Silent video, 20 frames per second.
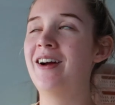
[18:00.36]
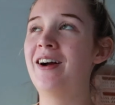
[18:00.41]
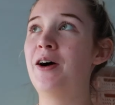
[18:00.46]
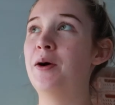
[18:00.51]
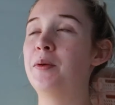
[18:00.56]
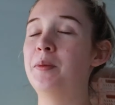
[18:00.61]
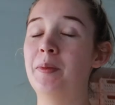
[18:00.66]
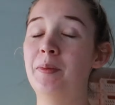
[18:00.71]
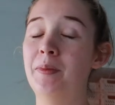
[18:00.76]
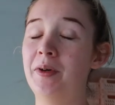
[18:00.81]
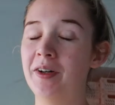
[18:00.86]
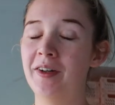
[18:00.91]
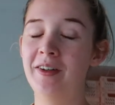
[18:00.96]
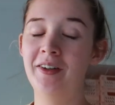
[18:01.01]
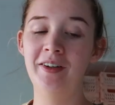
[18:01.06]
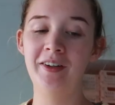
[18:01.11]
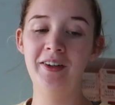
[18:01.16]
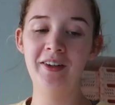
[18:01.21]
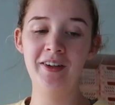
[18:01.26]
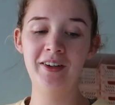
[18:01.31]
I can't remember
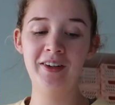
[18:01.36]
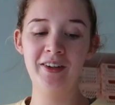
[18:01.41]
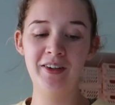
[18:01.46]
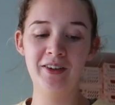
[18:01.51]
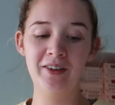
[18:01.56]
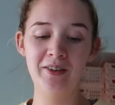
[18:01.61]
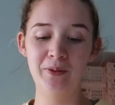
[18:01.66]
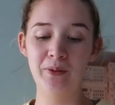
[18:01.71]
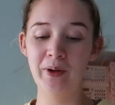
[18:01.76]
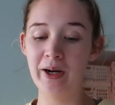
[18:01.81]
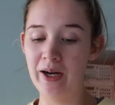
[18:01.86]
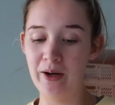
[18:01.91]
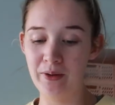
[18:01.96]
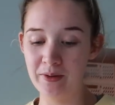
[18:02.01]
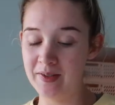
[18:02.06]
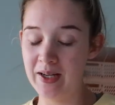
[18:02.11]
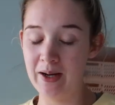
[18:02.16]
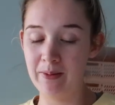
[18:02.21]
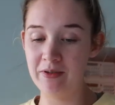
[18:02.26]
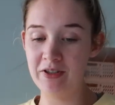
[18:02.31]
where I
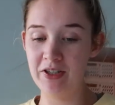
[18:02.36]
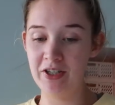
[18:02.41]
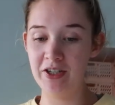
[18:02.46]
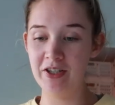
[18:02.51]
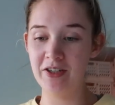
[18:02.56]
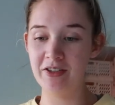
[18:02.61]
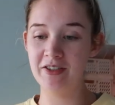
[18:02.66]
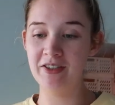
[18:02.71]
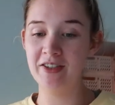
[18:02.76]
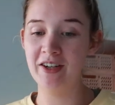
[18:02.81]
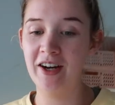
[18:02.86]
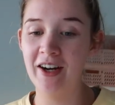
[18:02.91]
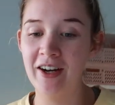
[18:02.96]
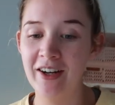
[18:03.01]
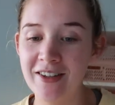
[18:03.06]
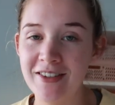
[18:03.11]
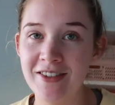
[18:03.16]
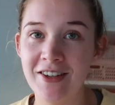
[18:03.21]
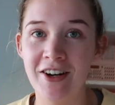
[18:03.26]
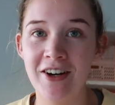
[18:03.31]
was up to.
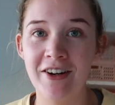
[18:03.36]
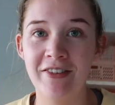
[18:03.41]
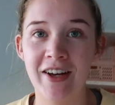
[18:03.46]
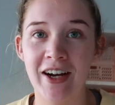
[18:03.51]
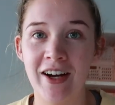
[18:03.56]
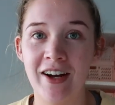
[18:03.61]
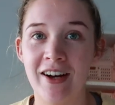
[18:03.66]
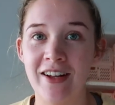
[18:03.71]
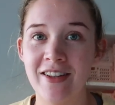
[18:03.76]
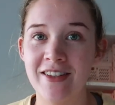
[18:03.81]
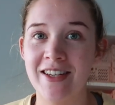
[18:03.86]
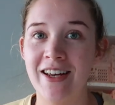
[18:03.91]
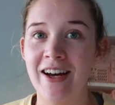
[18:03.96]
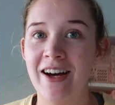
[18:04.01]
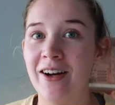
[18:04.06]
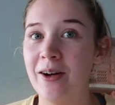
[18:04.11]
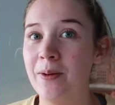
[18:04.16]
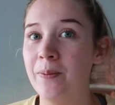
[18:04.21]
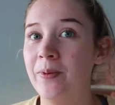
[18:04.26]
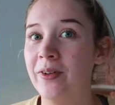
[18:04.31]
So sorry if that cuts
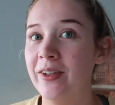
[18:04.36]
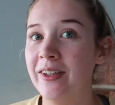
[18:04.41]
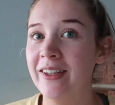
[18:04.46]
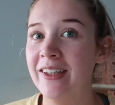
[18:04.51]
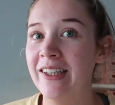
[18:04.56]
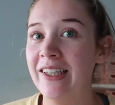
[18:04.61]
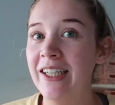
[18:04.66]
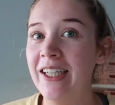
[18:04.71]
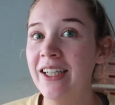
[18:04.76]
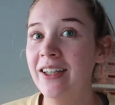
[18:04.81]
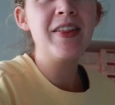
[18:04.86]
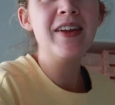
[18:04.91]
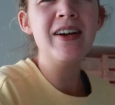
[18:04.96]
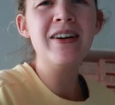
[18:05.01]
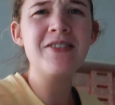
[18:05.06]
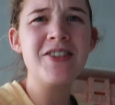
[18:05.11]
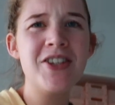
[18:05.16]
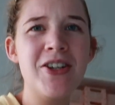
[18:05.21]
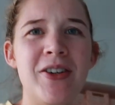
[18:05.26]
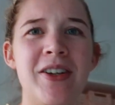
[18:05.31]
out completely. I think
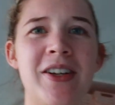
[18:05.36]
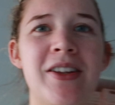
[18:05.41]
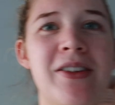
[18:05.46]
I'm showing